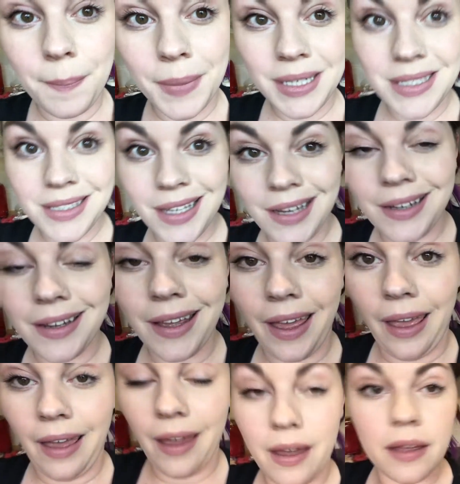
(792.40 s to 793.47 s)
up my
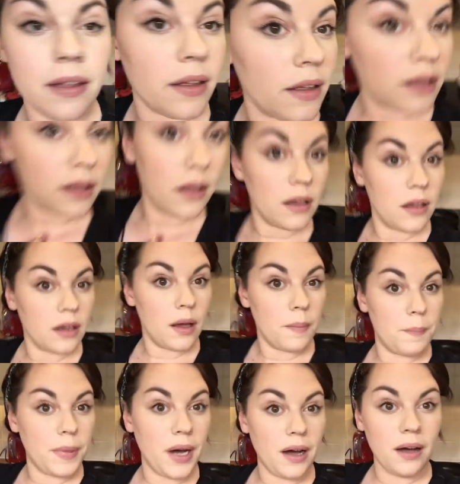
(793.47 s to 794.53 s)
skincare.
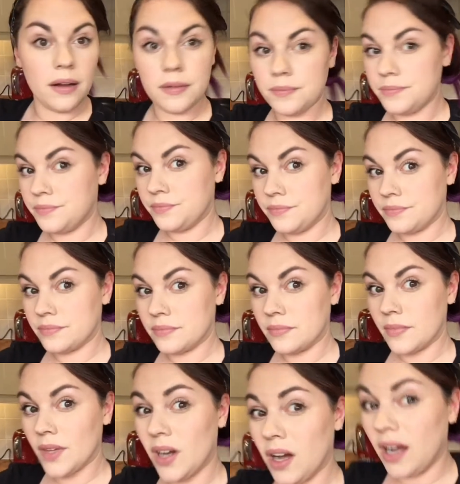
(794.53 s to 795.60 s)
But
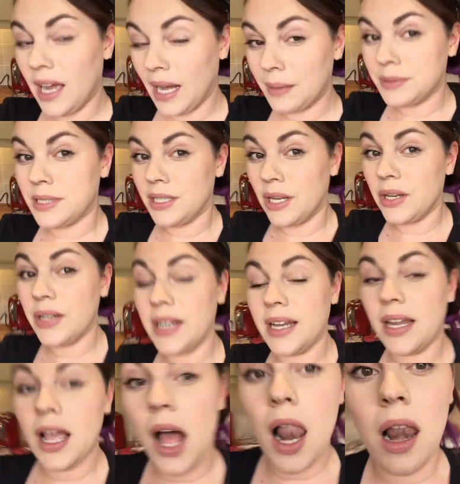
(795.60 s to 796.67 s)
I
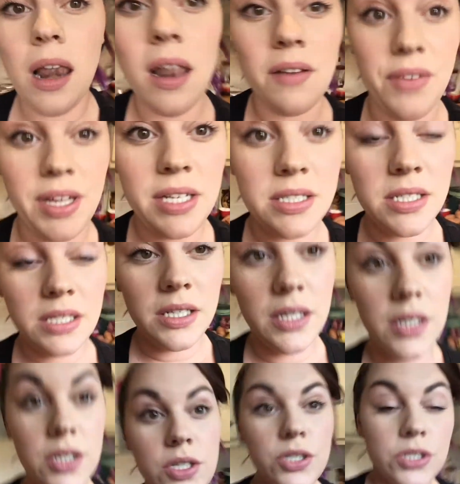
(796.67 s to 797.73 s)
absolutely love it.
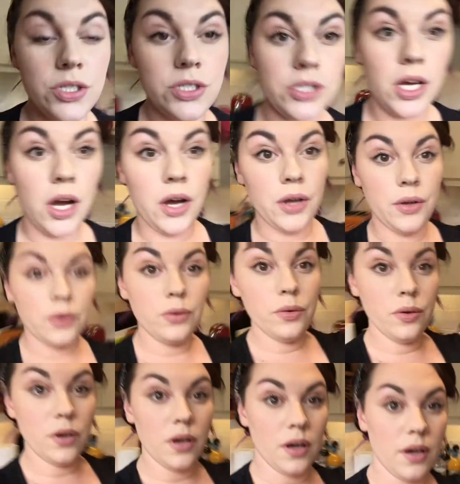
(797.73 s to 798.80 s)

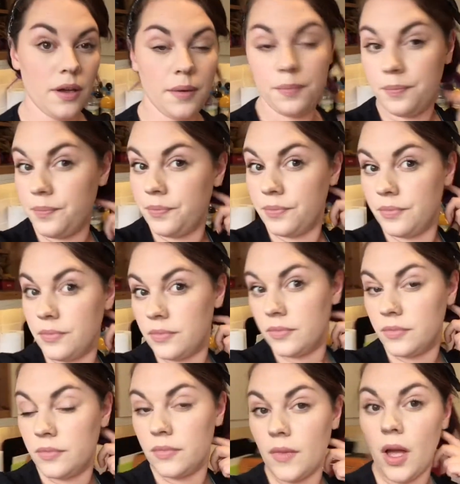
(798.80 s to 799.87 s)
So, I
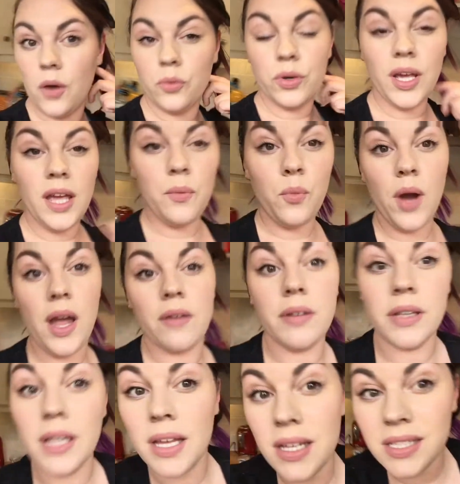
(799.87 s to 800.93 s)
will keep
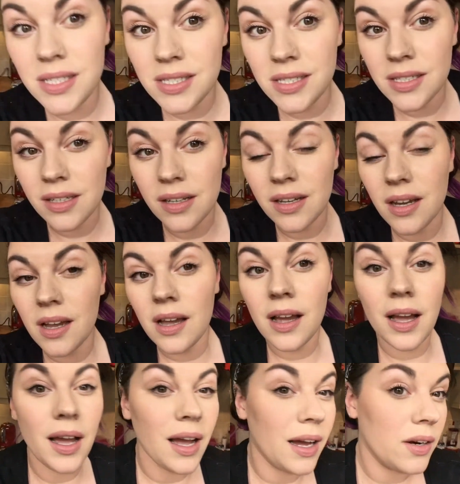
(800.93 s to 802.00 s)
wearing this,
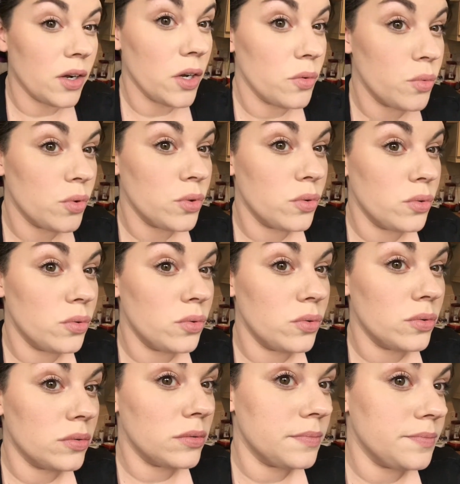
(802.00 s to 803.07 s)
and I
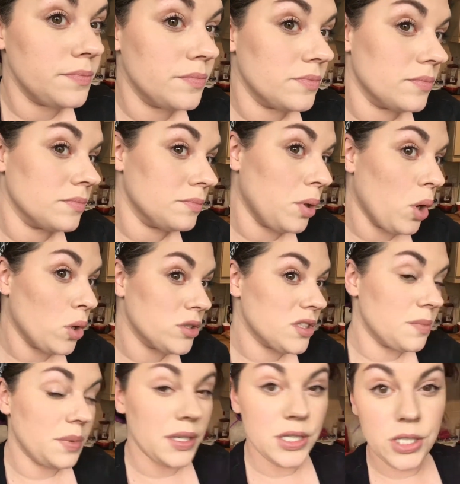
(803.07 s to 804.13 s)
will
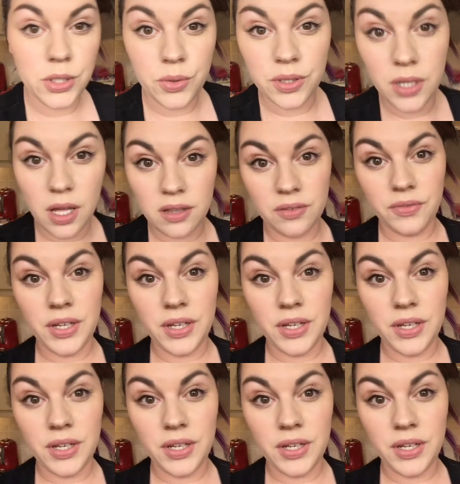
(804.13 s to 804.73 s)
possibly do another